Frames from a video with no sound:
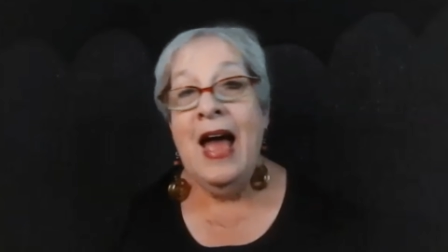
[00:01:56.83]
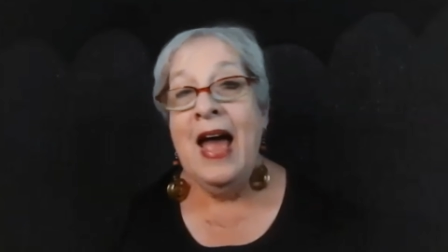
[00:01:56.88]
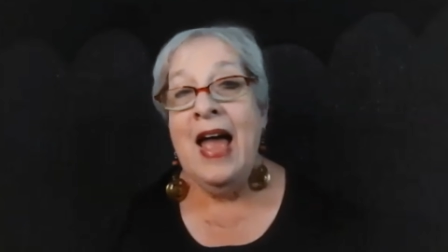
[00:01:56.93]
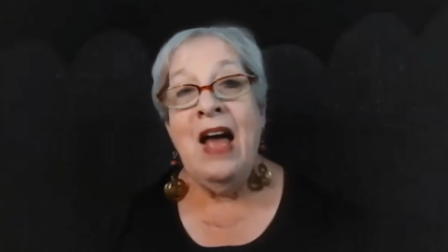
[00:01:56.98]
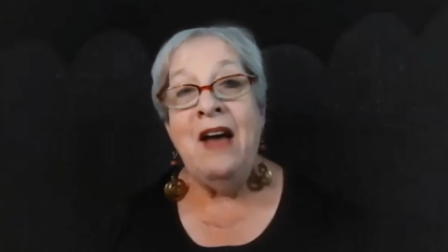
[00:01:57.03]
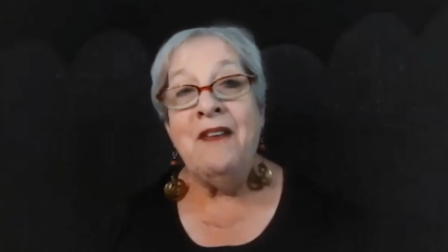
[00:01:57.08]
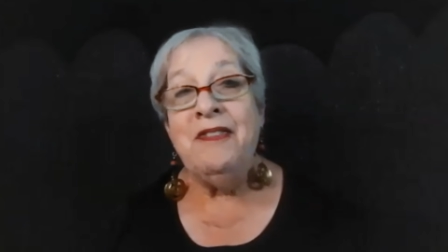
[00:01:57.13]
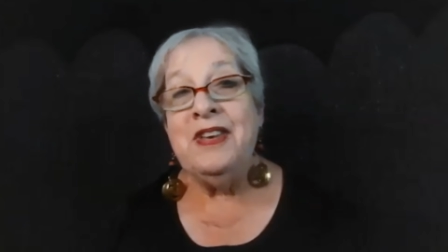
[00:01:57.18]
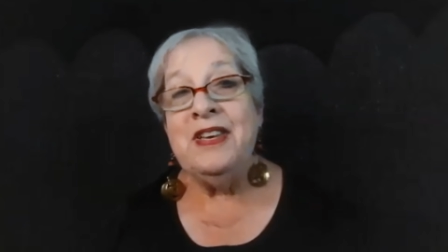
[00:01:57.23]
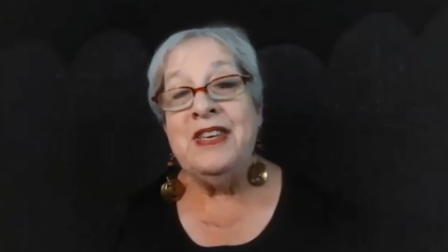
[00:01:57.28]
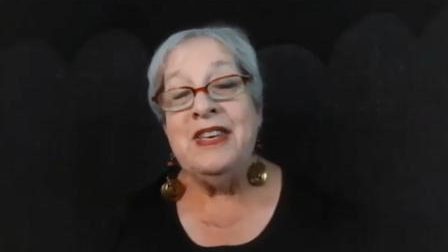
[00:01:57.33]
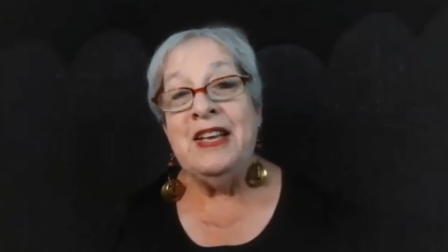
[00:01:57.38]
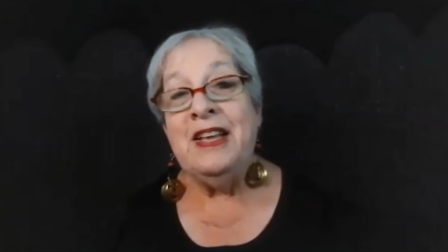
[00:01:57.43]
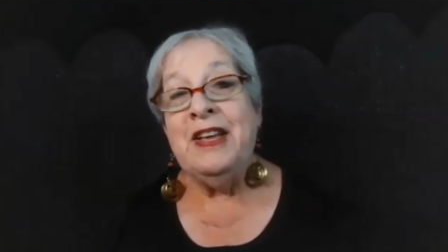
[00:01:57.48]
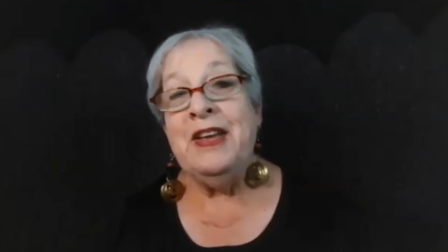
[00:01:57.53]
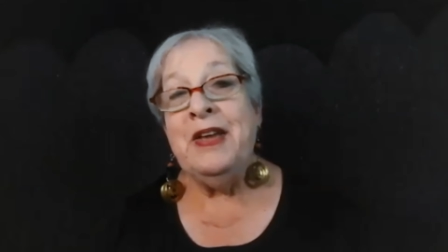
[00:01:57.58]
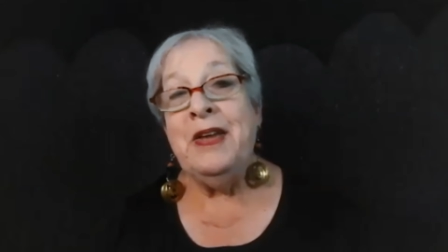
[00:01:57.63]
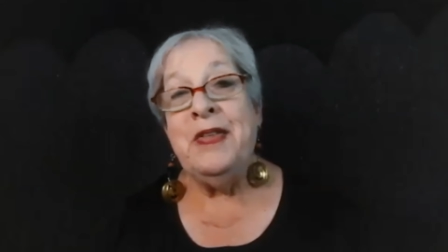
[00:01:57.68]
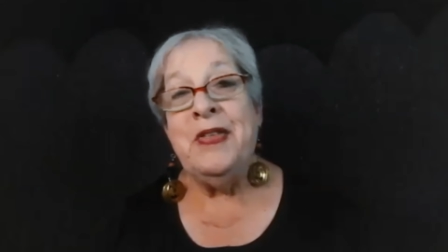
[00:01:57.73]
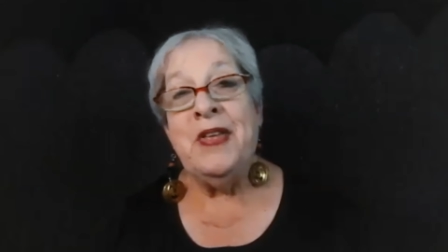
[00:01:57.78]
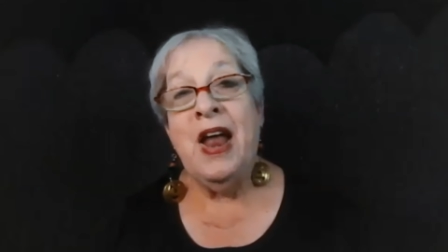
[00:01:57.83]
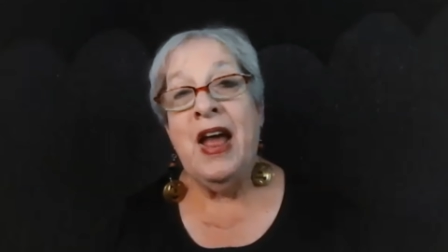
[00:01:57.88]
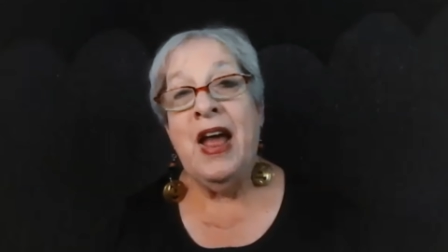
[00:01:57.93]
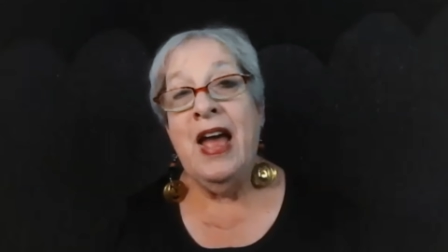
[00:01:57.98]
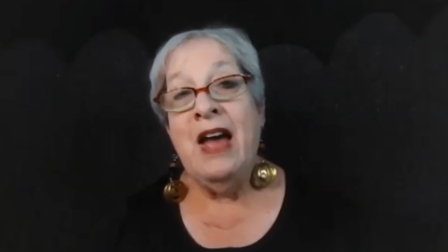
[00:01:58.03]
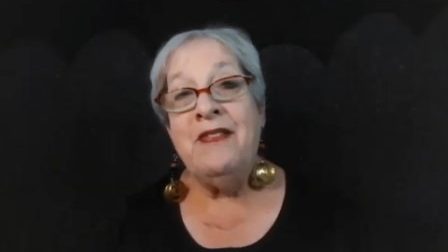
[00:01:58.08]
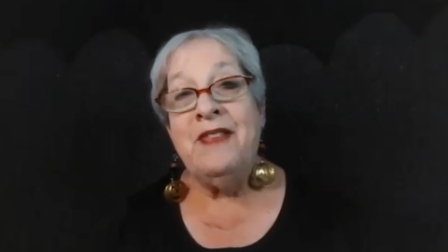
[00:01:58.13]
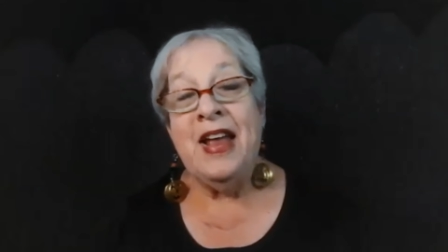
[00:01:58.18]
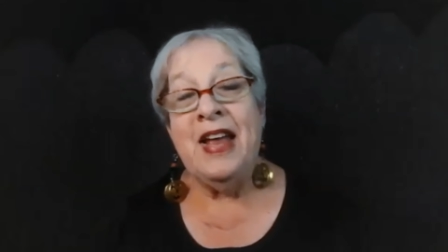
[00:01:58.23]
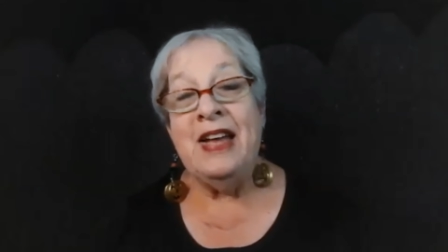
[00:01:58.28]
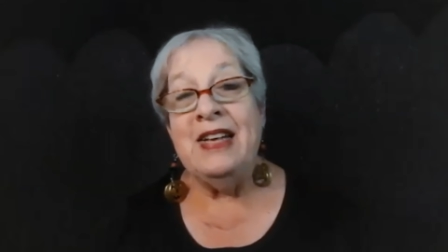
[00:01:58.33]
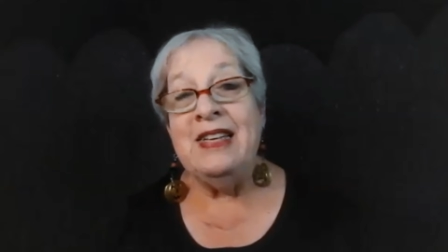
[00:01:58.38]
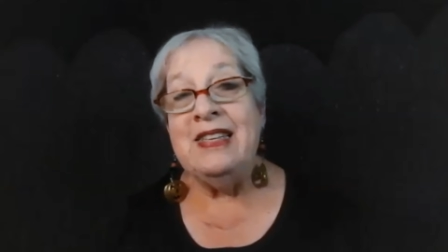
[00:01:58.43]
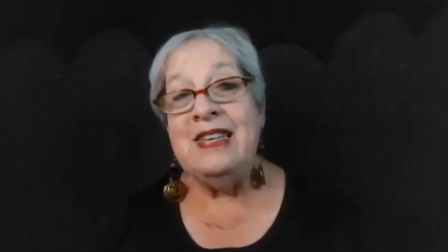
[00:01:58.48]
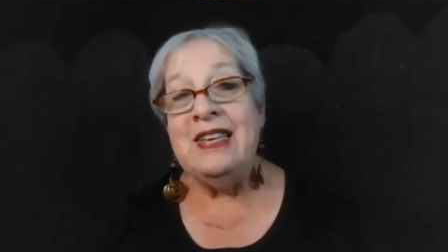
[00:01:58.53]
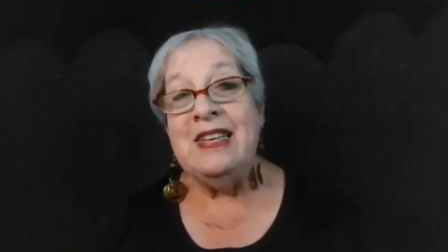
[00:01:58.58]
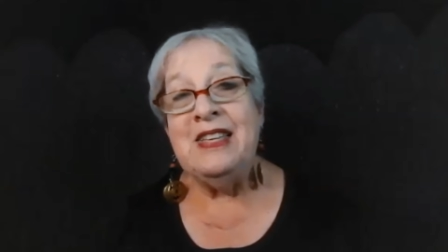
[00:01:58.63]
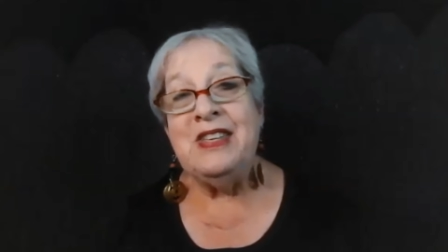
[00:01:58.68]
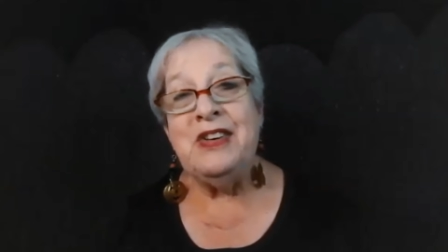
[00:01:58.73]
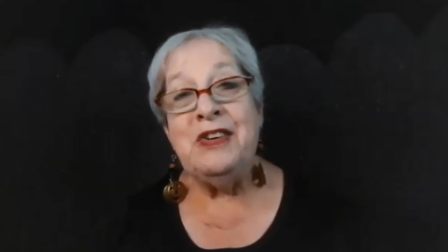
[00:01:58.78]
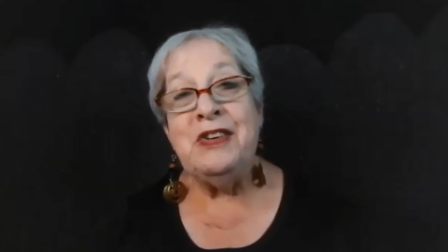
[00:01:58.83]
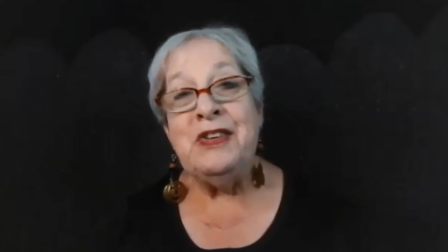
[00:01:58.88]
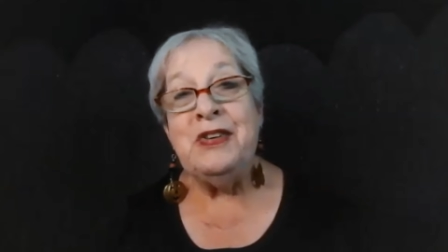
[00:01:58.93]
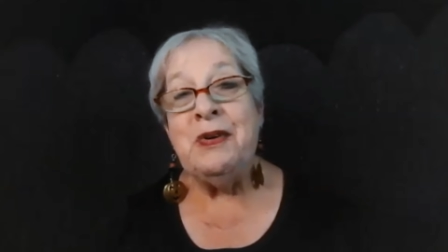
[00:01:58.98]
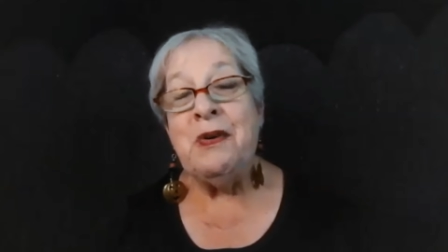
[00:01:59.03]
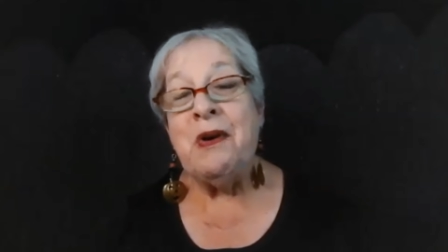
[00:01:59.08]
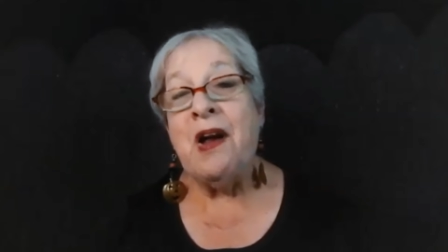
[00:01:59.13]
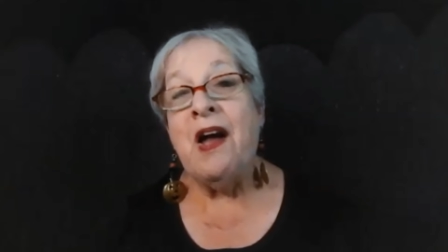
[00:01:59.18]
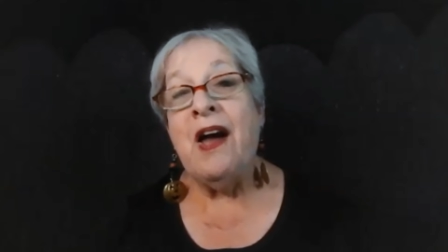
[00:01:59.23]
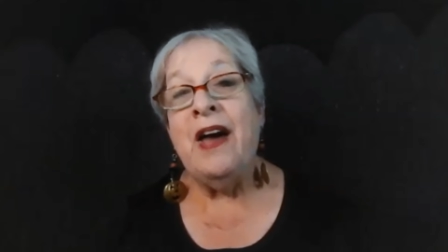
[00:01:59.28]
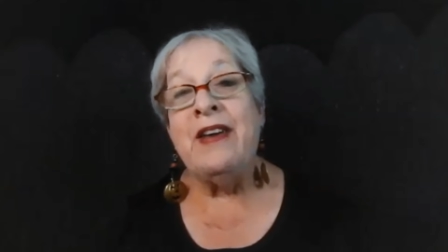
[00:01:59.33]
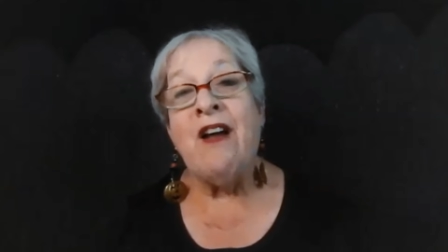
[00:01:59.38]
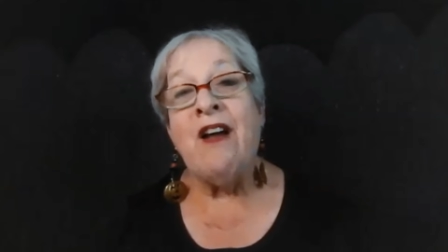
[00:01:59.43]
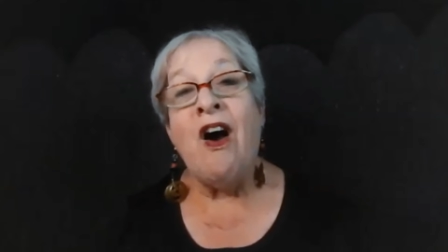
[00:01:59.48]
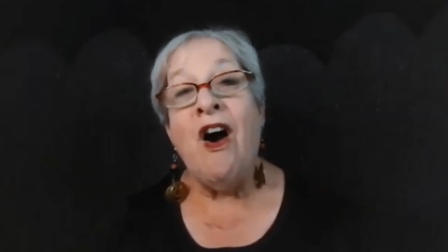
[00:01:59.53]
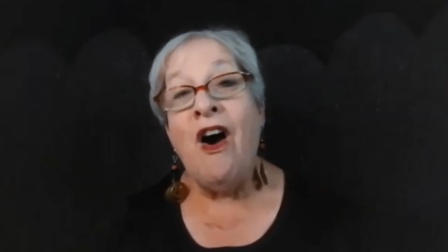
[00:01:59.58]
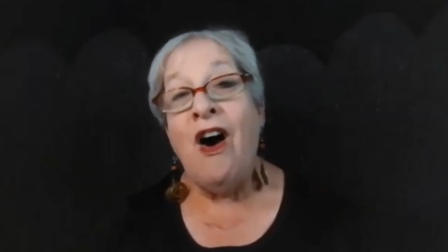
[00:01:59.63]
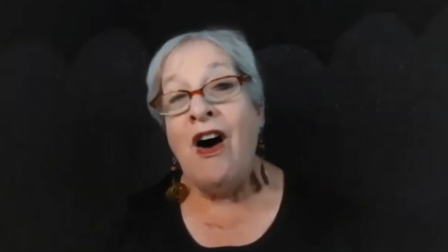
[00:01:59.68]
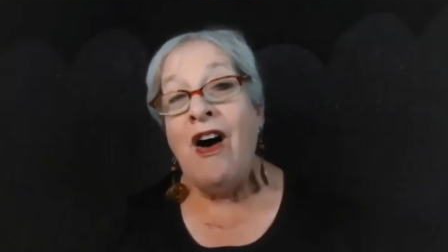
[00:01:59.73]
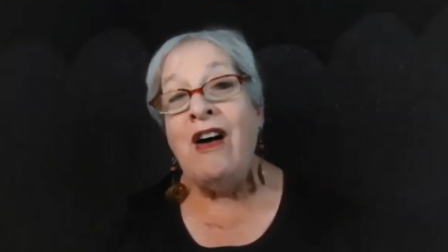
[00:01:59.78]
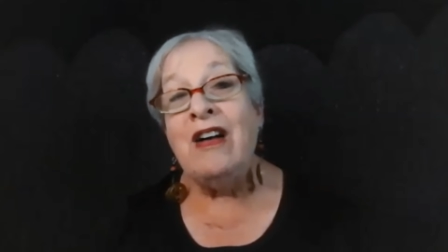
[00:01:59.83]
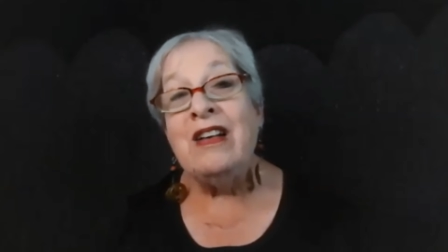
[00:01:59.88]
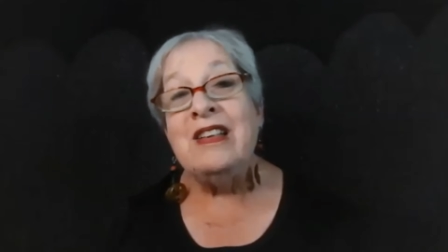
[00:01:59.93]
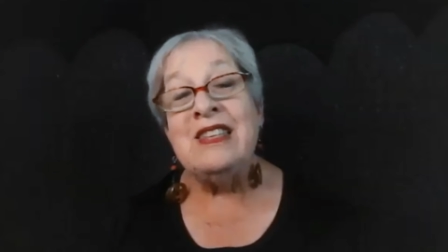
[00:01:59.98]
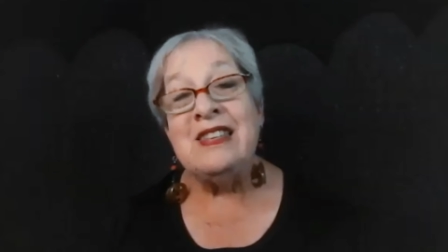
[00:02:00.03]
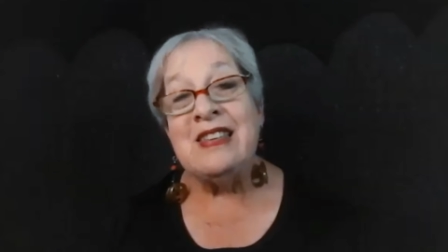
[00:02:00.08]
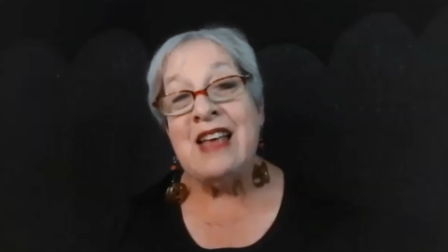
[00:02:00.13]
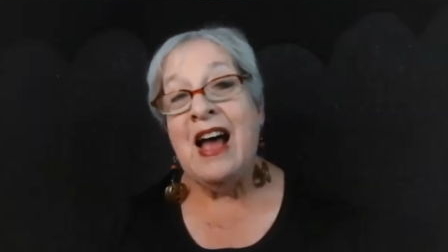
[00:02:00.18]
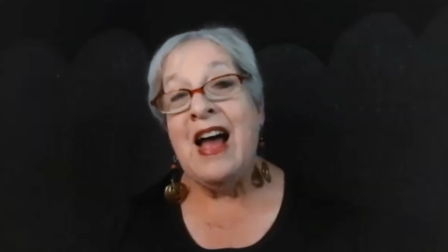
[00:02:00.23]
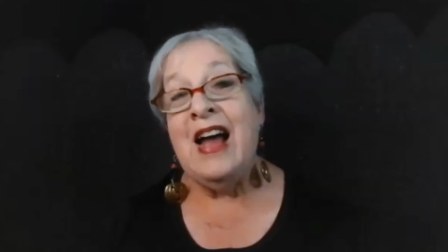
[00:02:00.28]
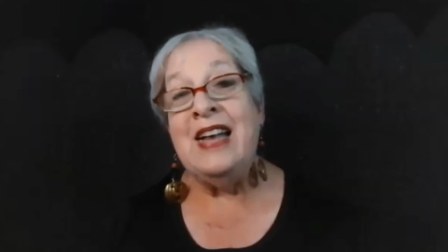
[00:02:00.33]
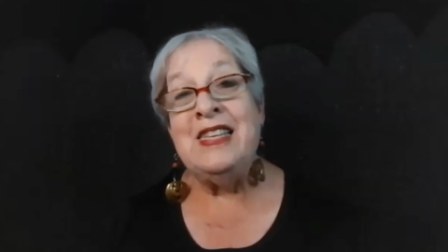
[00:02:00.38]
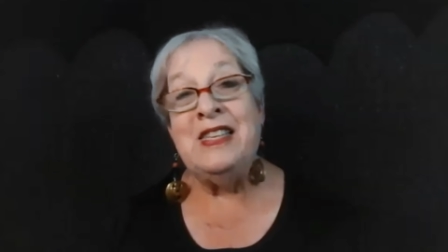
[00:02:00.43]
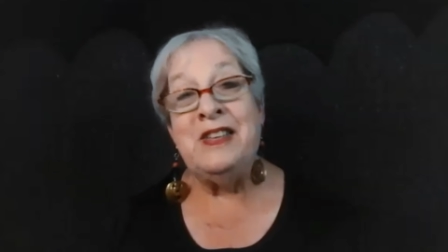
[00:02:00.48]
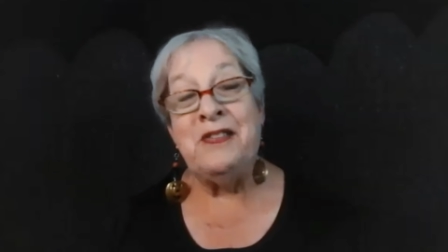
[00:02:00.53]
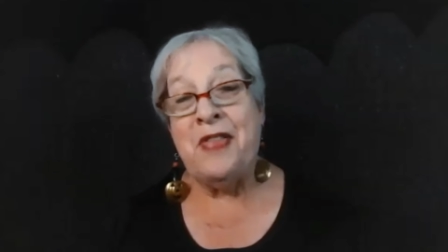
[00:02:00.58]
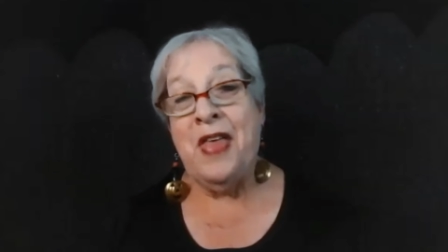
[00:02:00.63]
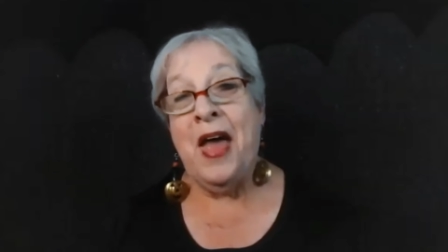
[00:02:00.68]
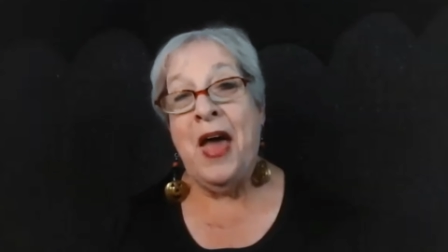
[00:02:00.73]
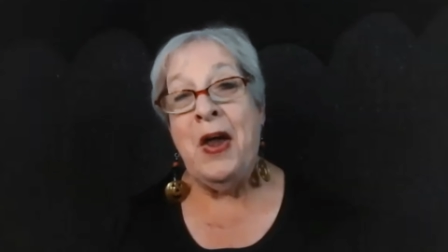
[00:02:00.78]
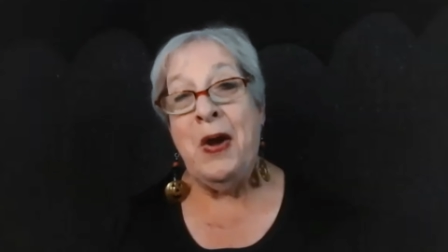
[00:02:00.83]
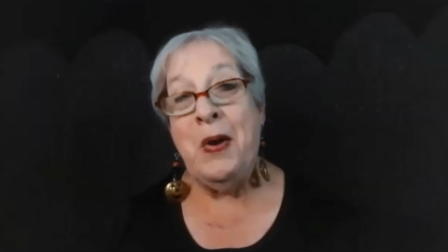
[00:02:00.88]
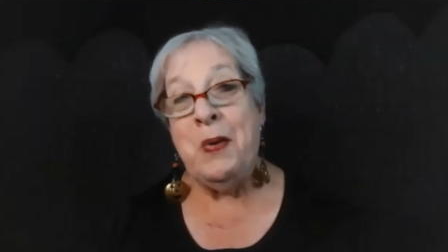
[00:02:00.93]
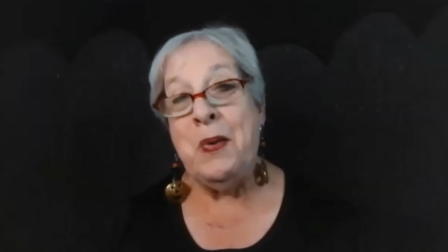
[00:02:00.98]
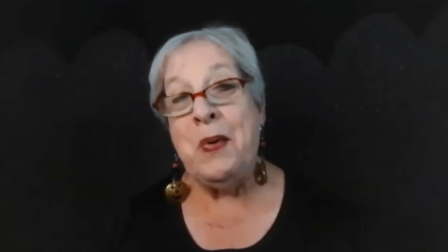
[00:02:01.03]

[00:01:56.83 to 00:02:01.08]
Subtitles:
I have to tell you that I have ancestors who are on all sides of that